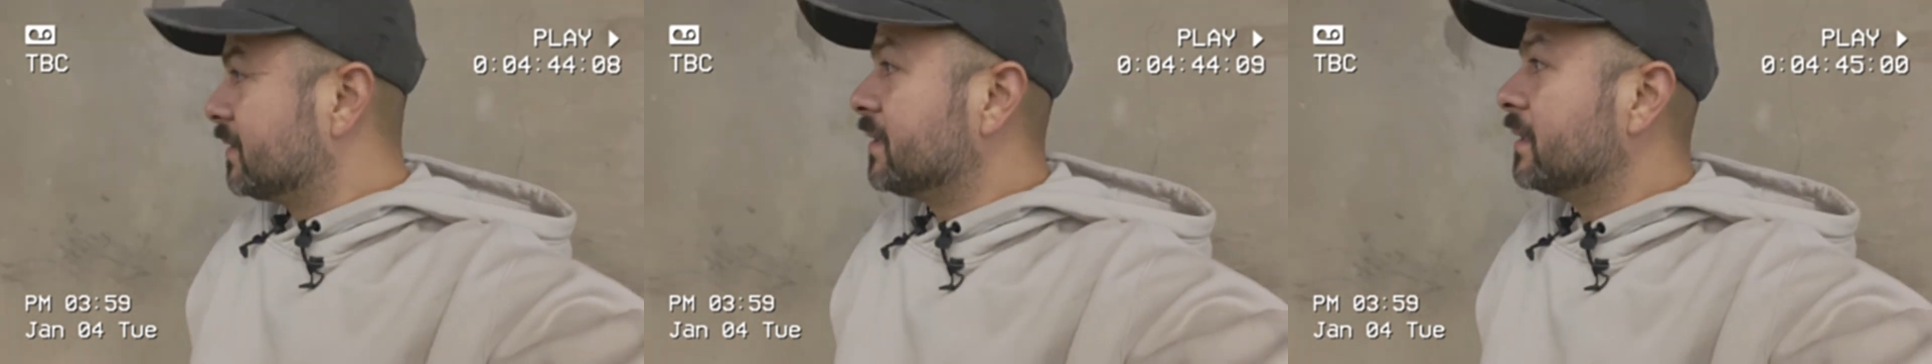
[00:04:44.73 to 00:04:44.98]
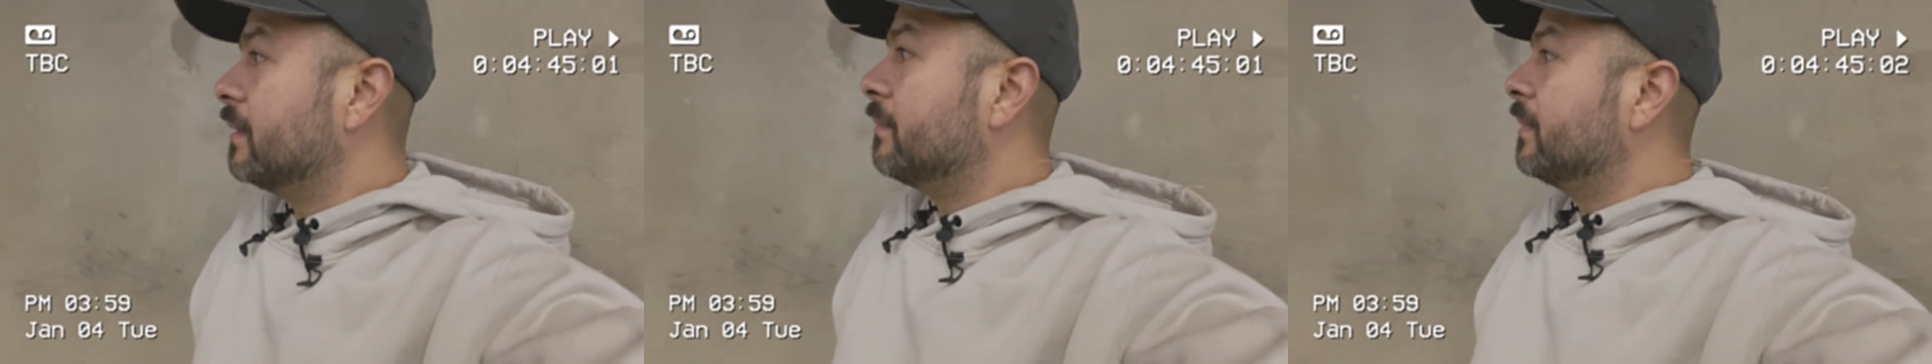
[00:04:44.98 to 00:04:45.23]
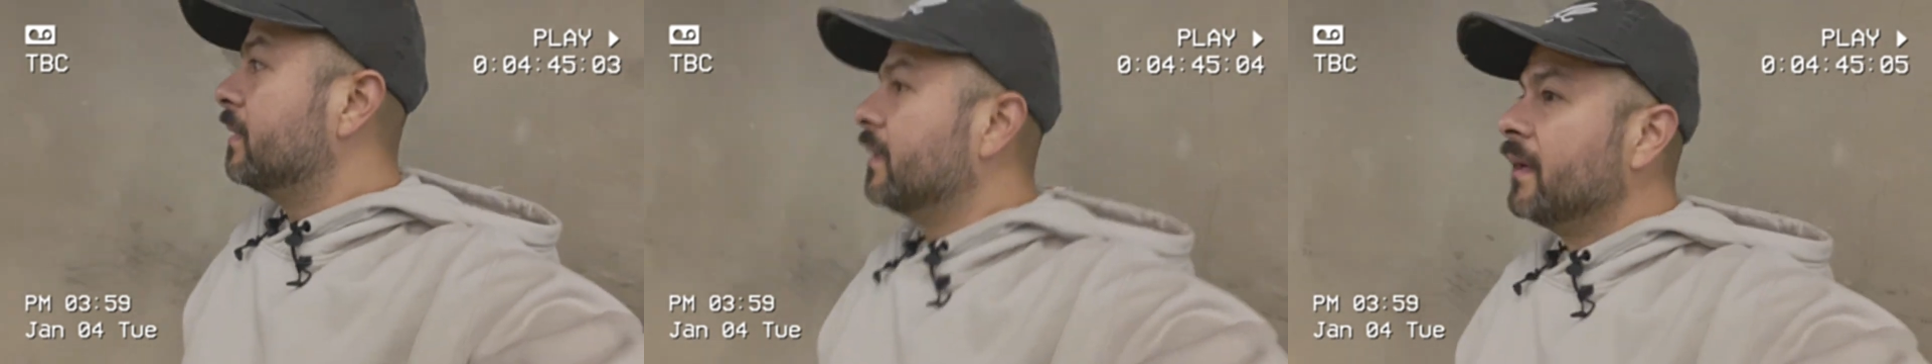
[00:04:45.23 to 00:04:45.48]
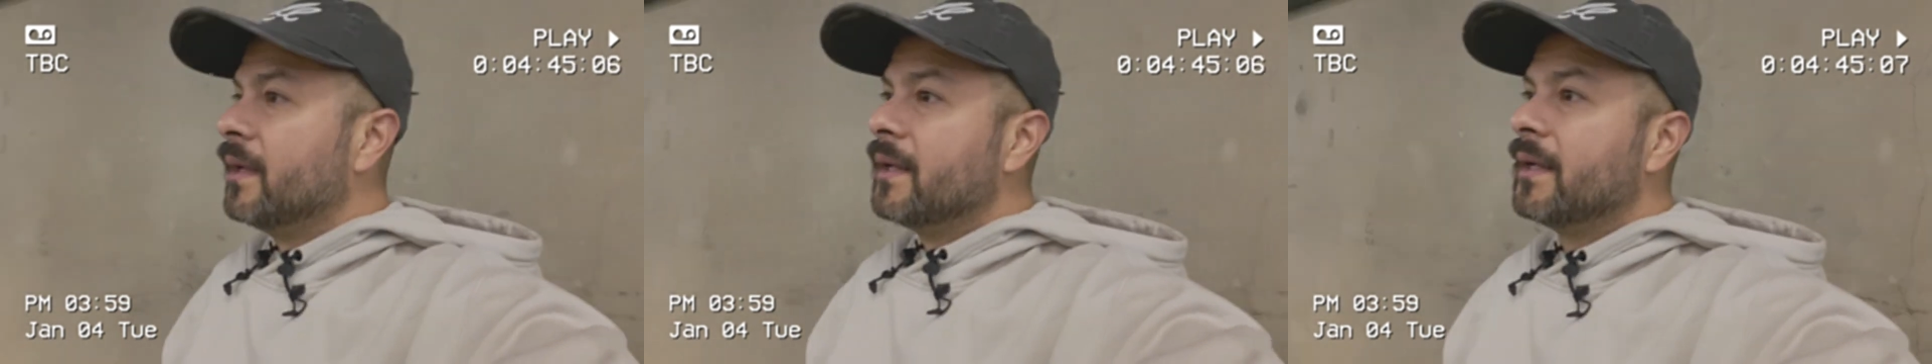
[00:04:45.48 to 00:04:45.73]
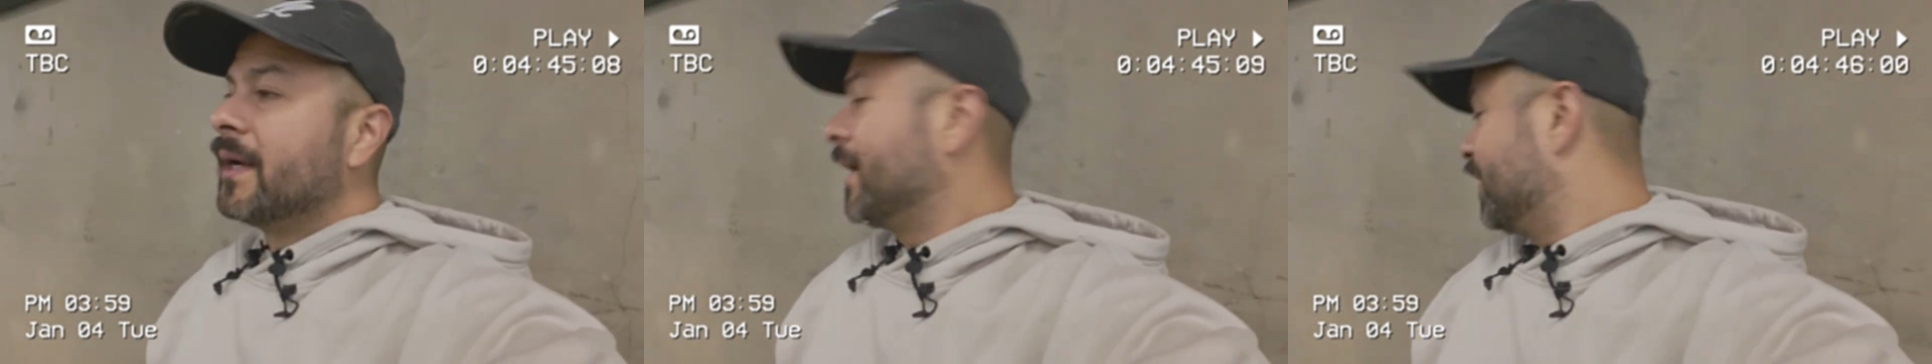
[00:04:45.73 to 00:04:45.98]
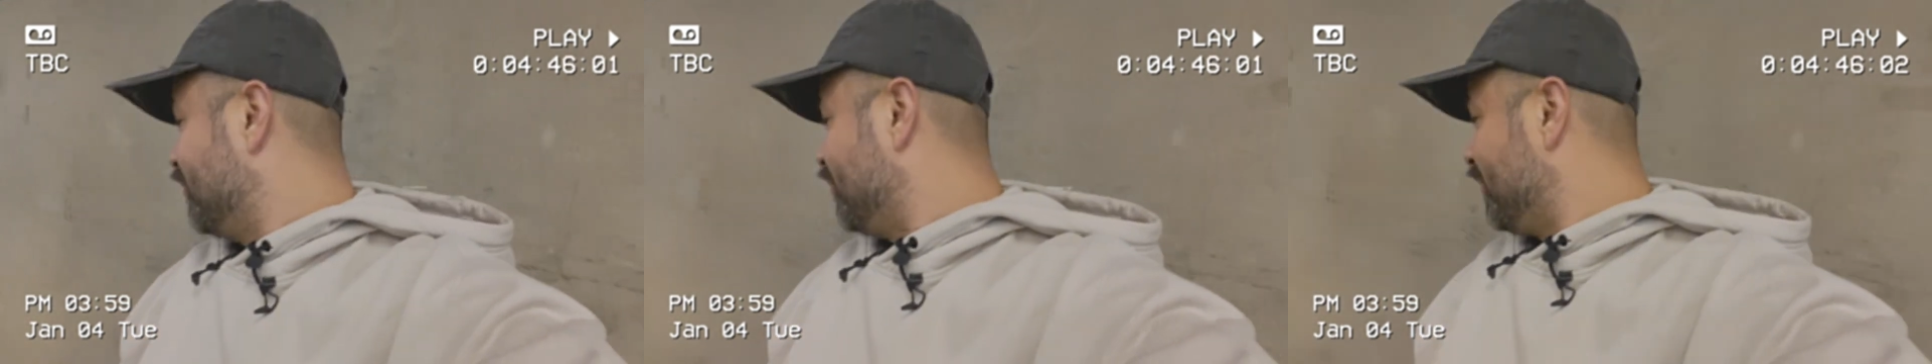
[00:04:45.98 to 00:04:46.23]
gym. You got
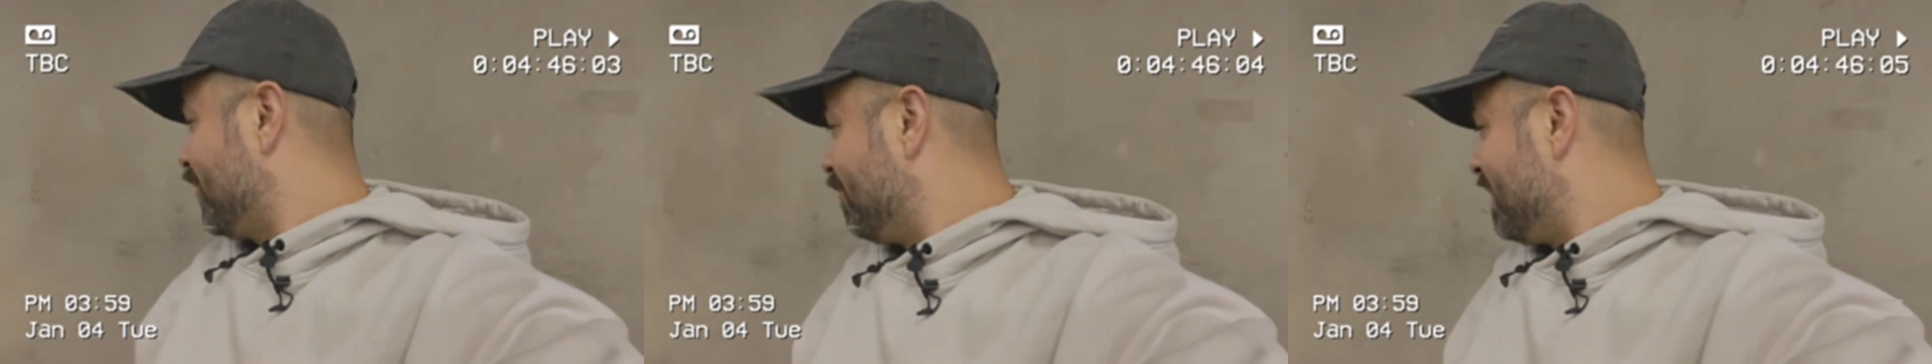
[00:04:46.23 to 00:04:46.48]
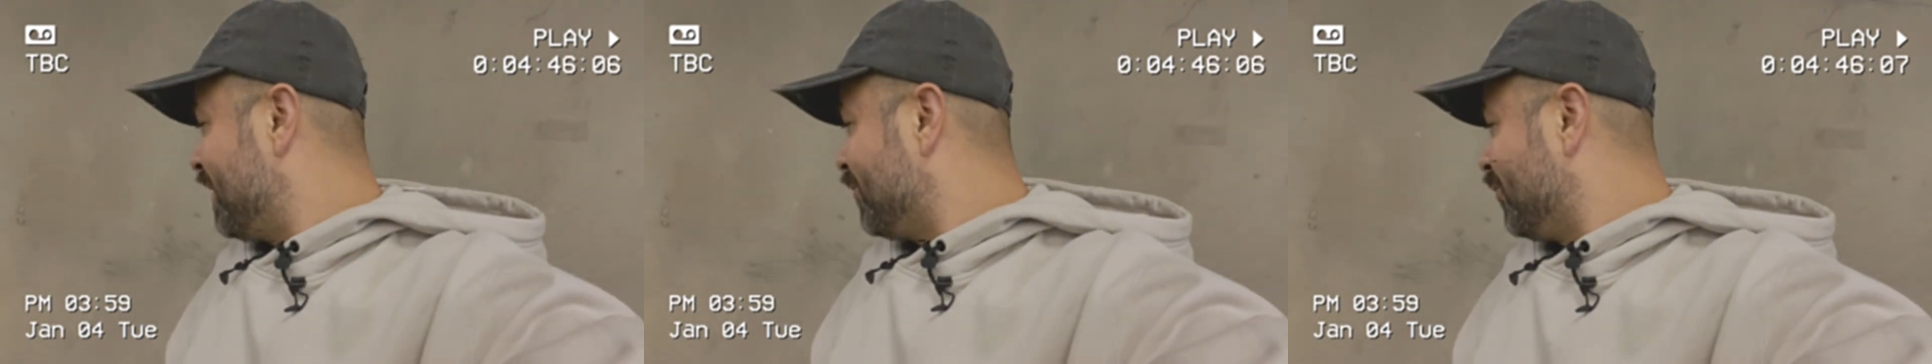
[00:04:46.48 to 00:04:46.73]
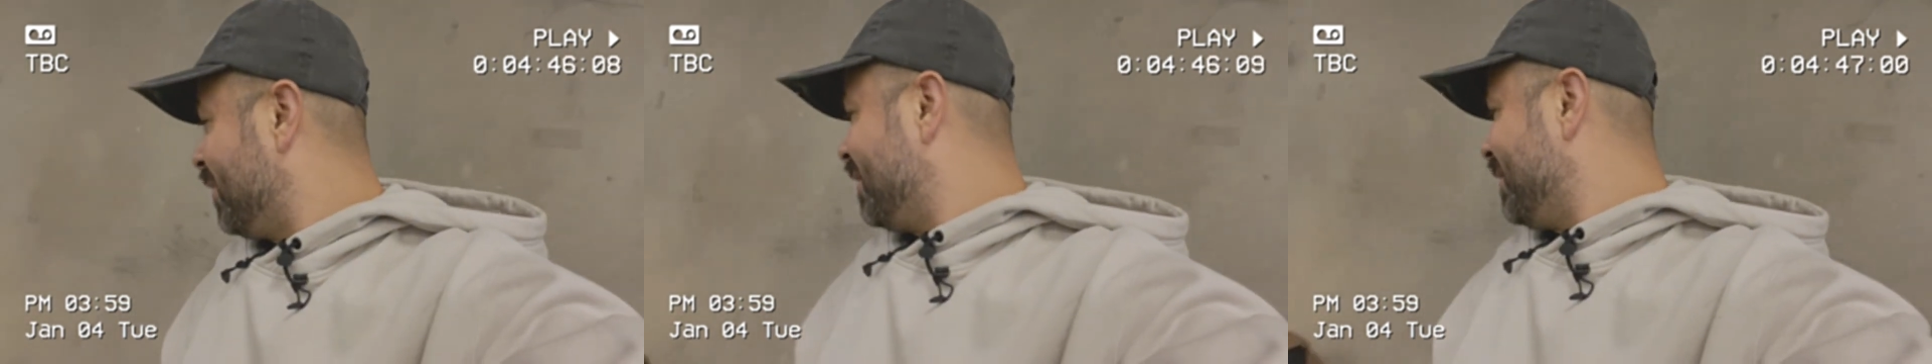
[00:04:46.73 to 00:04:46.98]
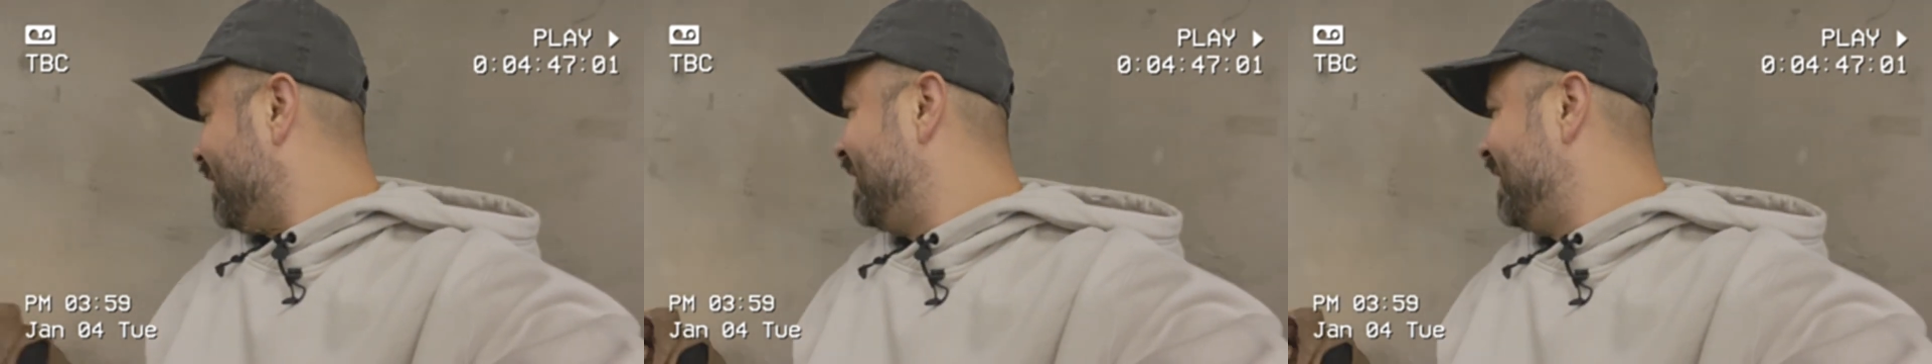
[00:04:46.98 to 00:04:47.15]
to do it no matter what.